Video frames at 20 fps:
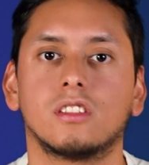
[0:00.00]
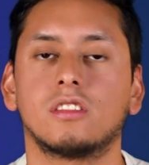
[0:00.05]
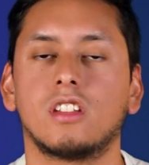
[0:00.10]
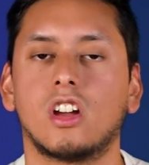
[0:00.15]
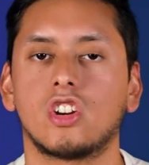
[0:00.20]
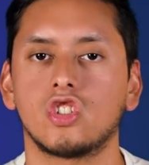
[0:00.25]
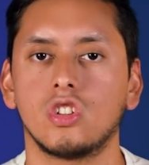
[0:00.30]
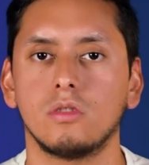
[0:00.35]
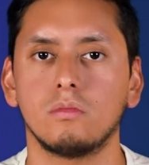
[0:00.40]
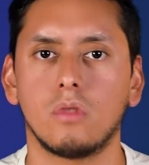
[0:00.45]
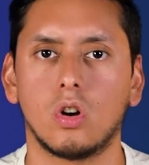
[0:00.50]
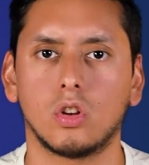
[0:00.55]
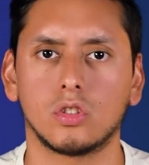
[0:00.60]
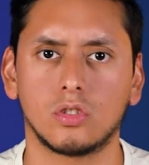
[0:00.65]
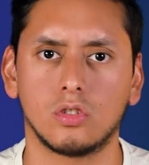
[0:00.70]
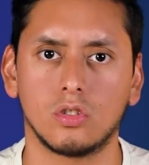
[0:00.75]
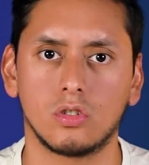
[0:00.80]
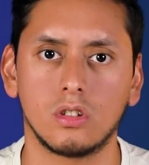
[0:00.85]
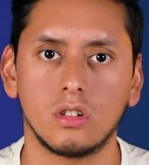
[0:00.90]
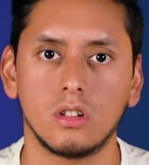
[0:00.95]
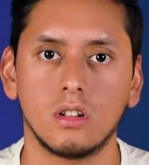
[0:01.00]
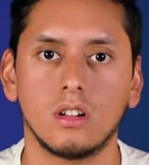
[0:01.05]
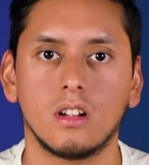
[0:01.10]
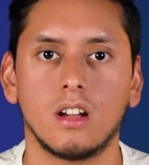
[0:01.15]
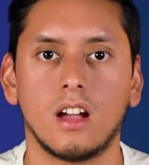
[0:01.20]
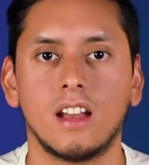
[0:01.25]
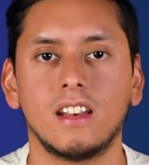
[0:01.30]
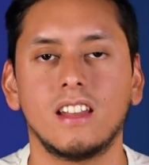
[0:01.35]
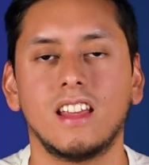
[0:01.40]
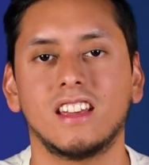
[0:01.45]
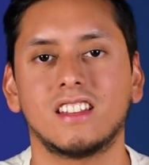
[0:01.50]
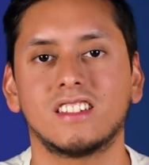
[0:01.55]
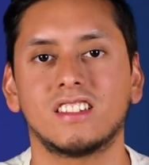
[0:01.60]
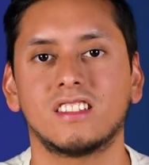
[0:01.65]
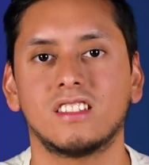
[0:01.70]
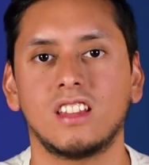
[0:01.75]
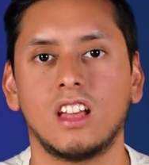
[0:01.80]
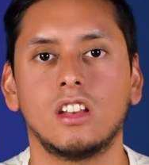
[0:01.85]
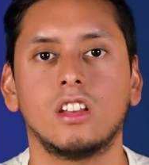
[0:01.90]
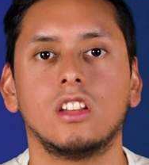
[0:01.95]
suction motor and
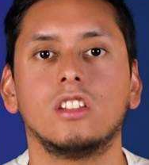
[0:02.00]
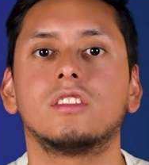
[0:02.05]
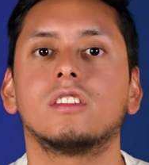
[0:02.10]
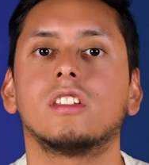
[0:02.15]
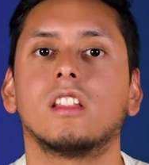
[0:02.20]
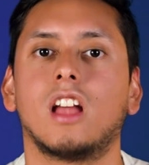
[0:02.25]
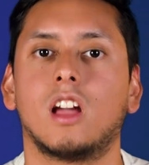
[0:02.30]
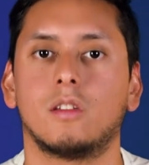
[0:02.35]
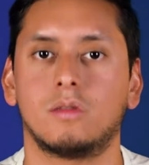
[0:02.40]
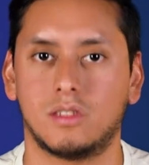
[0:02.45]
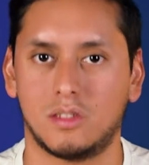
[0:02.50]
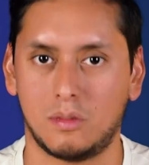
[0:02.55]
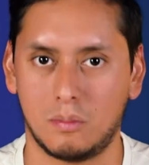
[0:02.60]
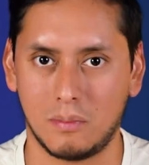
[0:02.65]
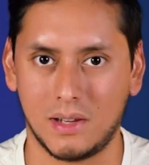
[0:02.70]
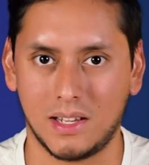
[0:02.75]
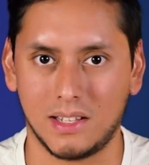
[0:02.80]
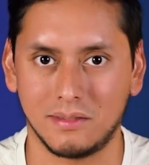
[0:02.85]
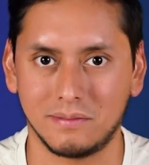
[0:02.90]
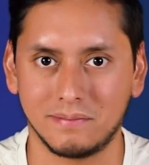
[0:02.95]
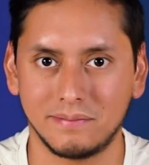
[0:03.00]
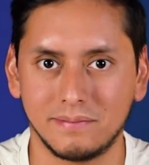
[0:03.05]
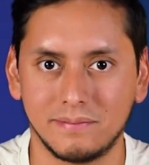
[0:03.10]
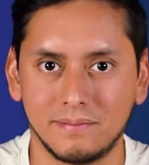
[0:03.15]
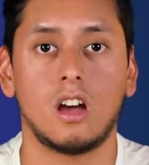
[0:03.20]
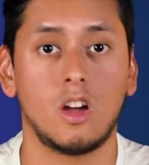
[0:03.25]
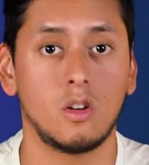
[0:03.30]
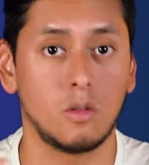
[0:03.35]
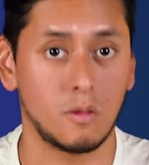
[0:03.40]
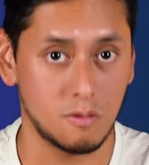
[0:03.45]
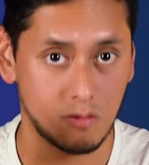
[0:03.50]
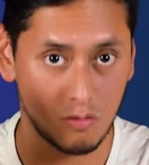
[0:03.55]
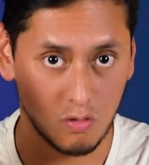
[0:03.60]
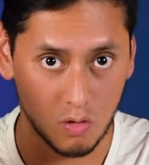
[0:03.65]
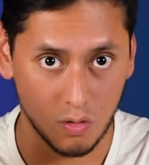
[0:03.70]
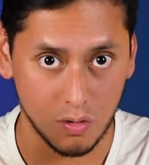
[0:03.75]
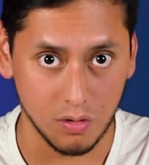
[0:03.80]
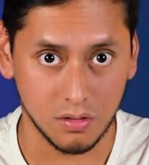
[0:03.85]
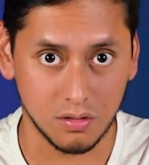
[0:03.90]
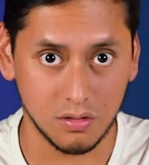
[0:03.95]
extends its lifespan. And of
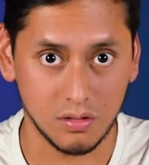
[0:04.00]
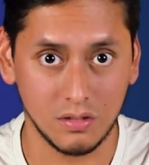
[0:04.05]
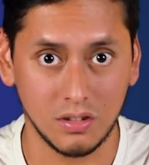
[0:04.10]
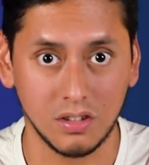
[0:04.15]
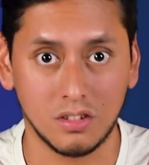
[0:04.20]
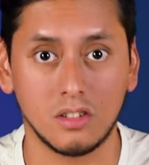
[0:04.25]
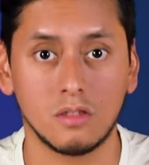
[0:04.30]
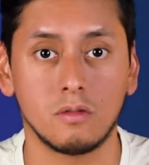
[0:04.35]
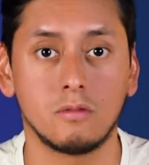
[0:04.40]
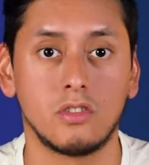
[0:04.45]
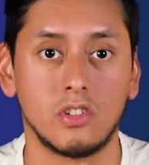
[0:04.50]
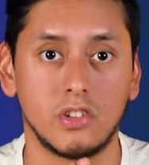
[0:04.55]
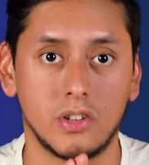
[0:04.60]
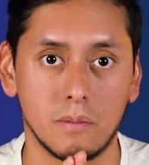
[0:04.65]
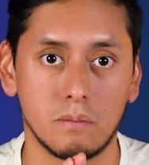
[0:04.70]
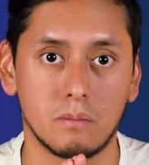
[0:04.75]
course, this is very